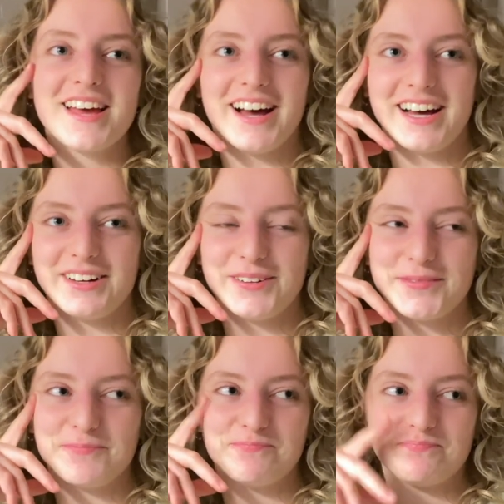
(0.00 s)

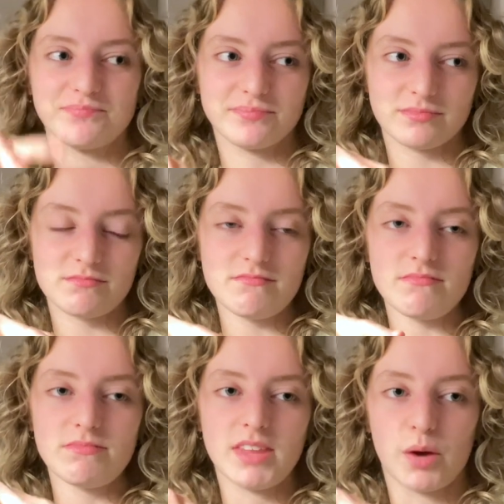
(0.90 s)
and
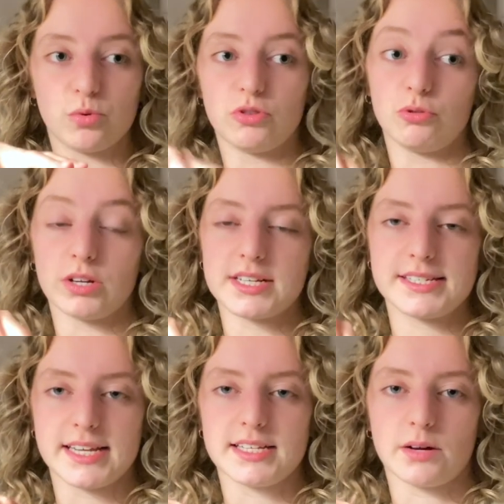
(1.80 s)
we're all gonna
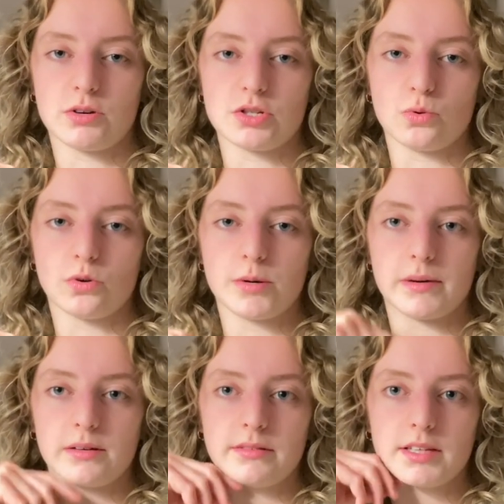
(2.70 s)
sit down and talk
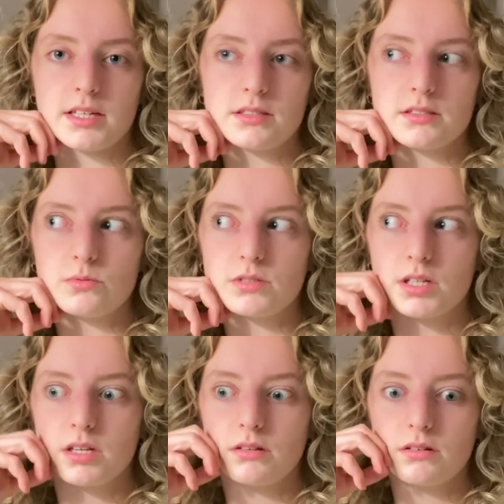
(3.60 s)
about this. And I was
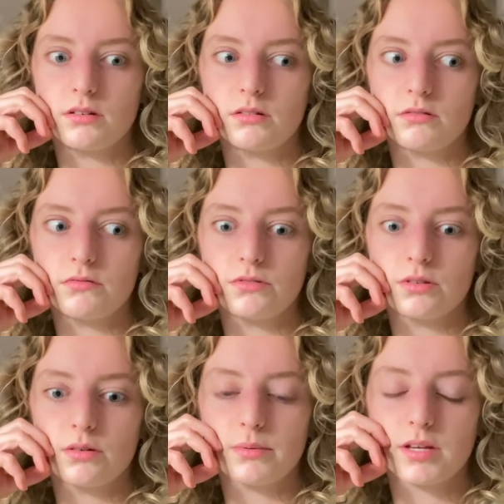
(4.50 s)
like,
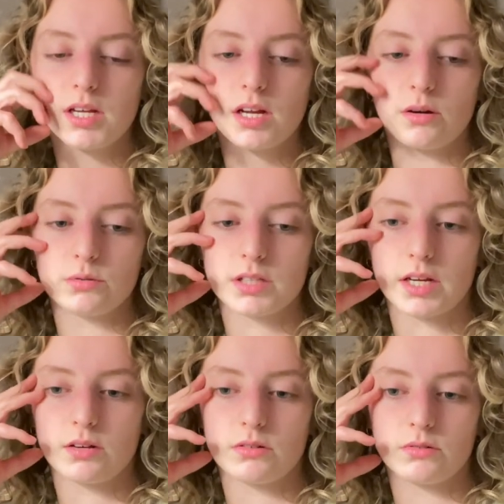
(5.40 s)
fuck me. I was
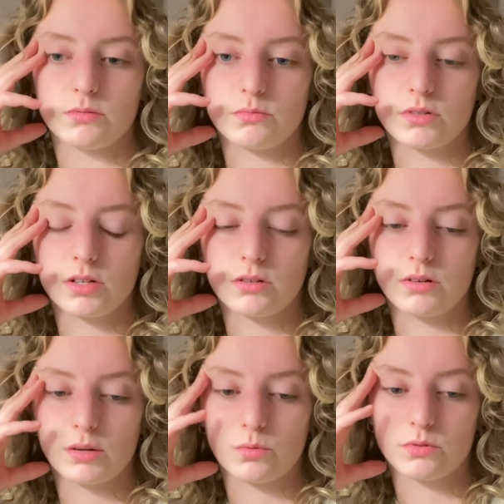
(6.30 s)
like, oh no,
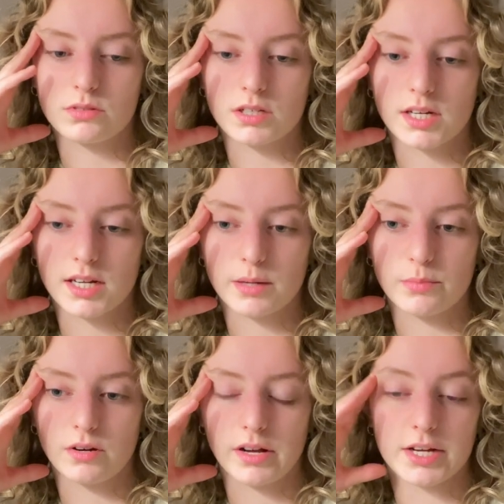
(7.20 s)
like what's gonna
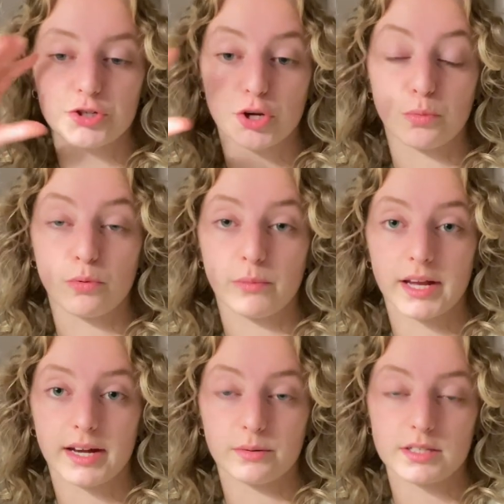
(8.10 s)
happen, like I don't want my
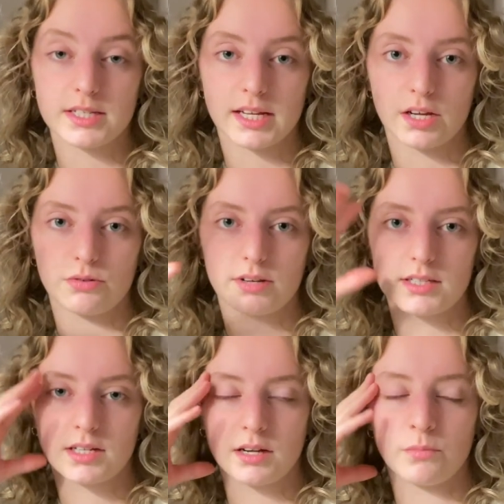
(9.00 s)
hours to increase
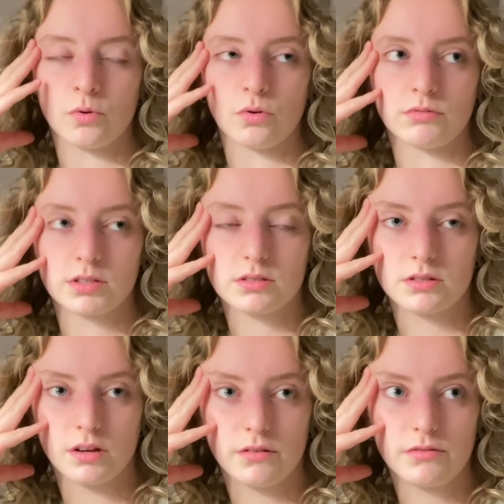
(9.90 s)
anymore and
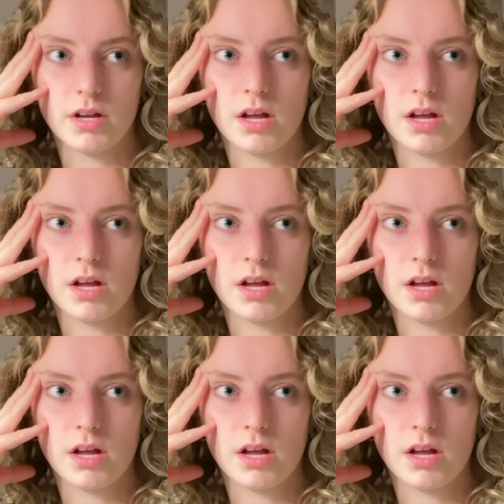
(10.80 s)
stuff.